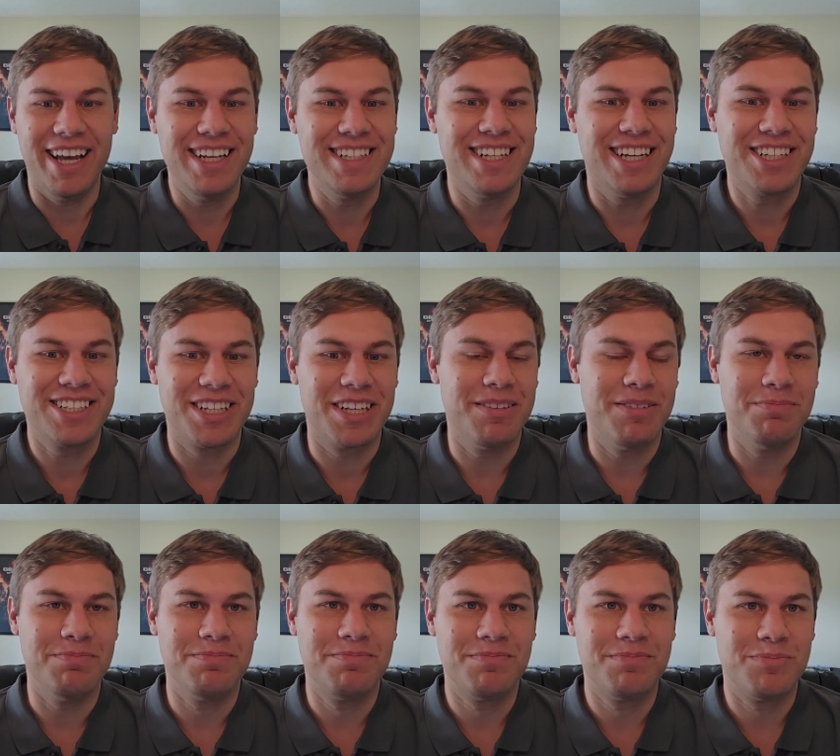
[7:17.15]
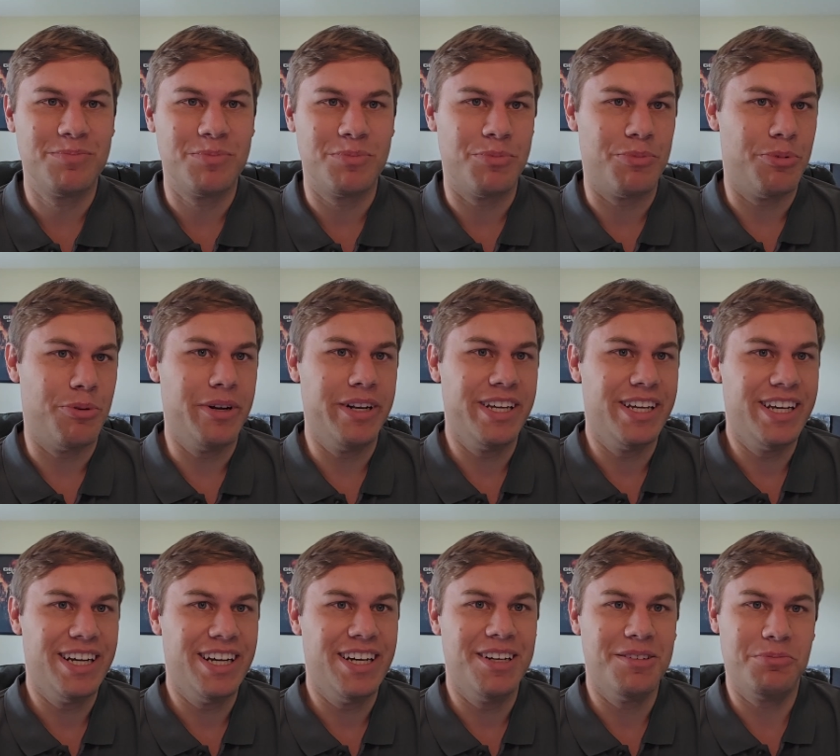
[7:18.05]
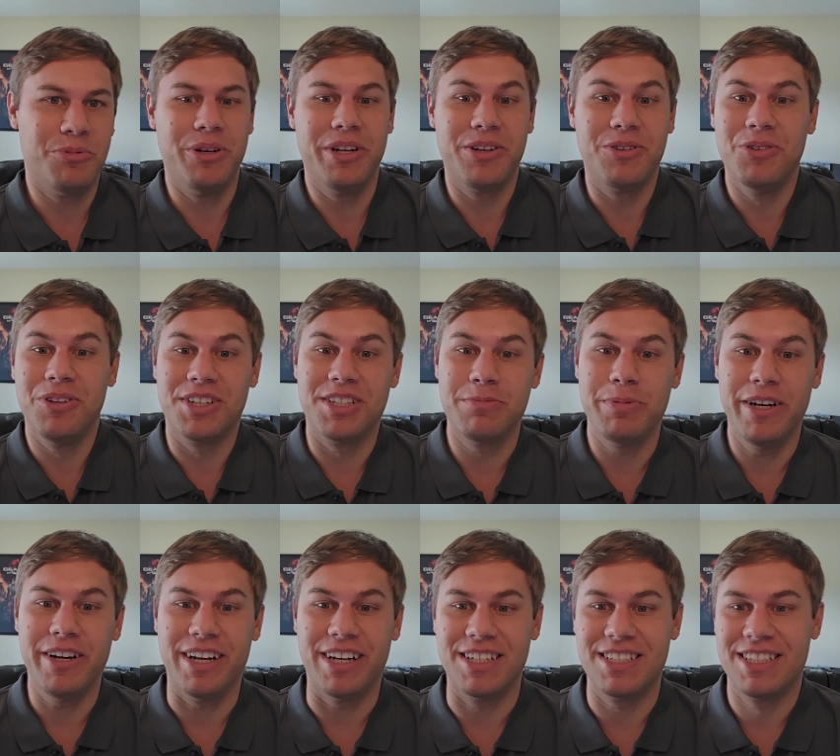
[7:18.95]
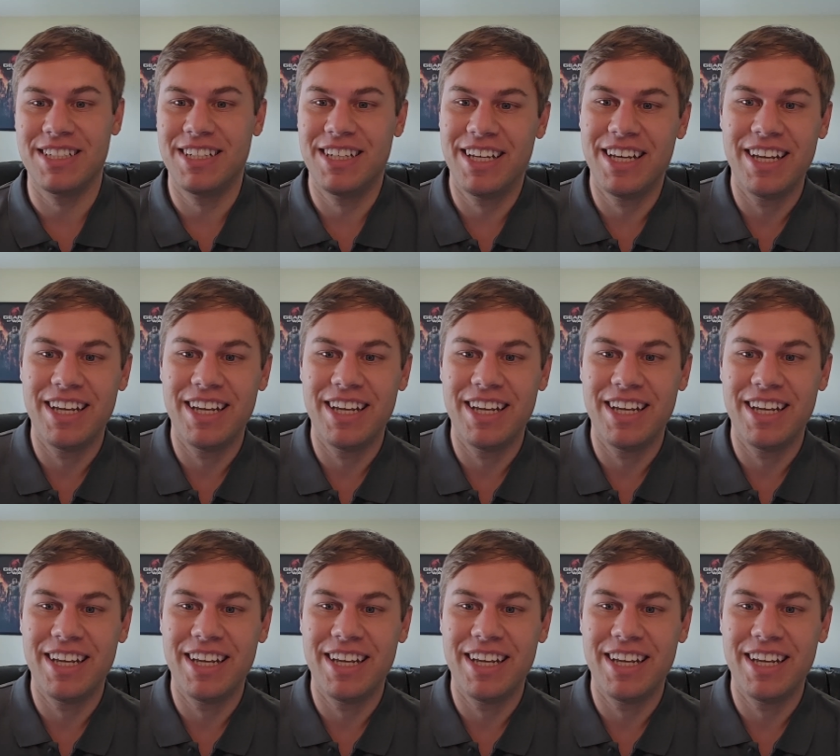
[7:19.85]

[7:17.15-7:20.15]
It's actually a pretty cool experience.